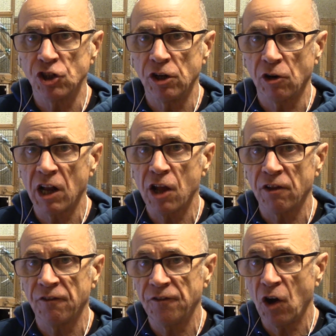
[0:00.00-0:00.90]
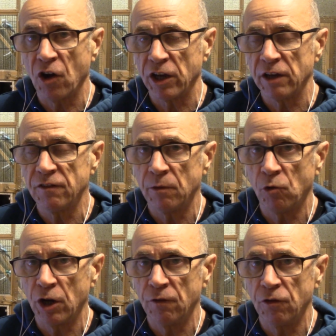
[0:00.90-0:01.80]
class of 5 in
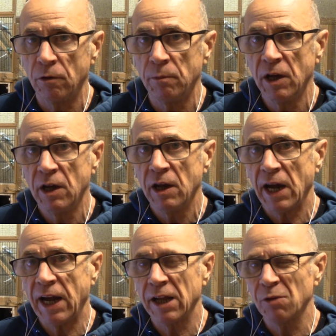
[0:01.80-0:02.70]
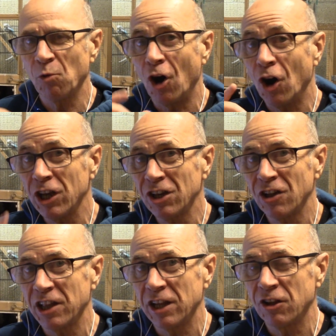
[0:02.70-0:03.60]
one of them, and what I
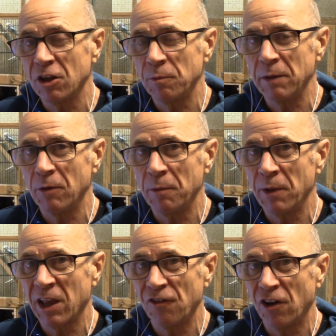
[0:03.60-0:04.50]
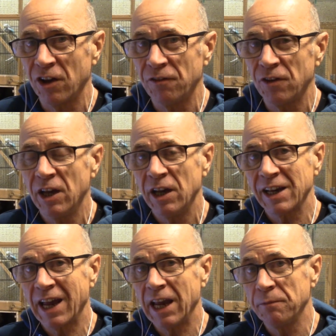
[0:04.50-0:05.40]
consider to be my best Fife
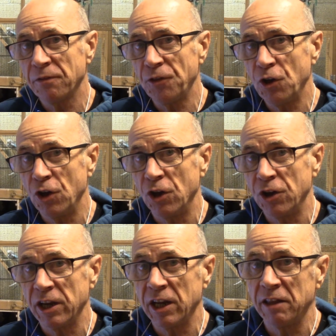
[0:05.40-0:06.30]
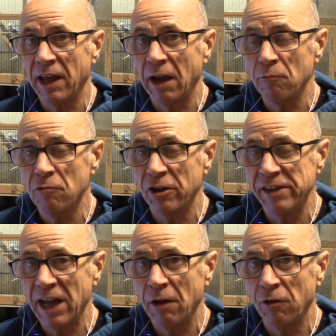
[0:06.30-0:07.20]
came third in that
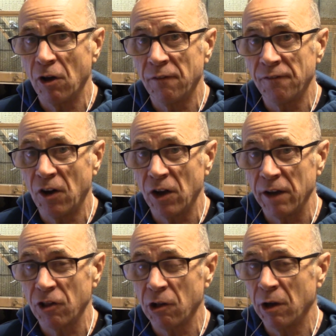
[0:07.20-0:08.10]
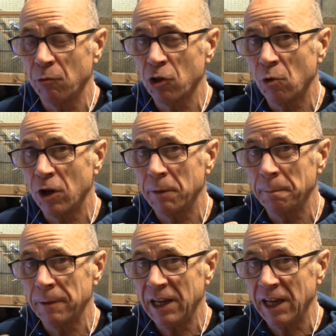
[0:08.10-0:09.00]
rundown of 5, so I was quite
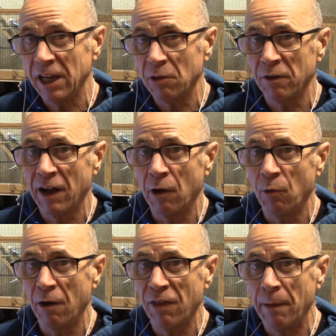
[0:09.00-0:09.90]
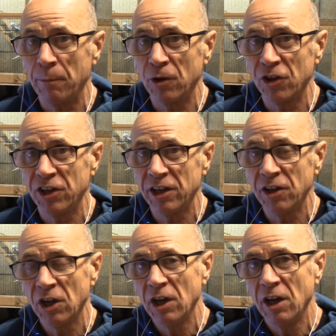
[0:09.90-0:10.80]
pleased with how well that bird did.
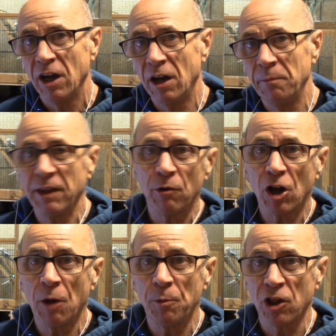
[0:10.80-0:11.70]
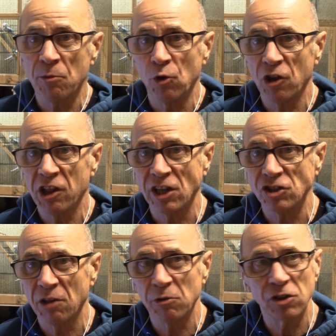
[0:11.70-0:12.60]
There were a couple of smaller
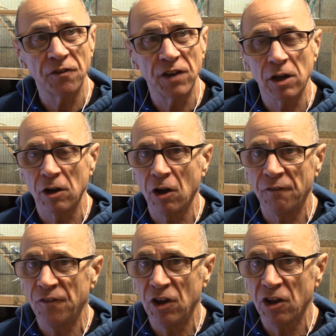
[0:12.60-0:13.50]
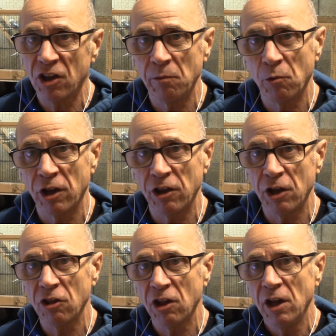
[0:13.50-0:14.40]
sections which I think I got a first in one of those,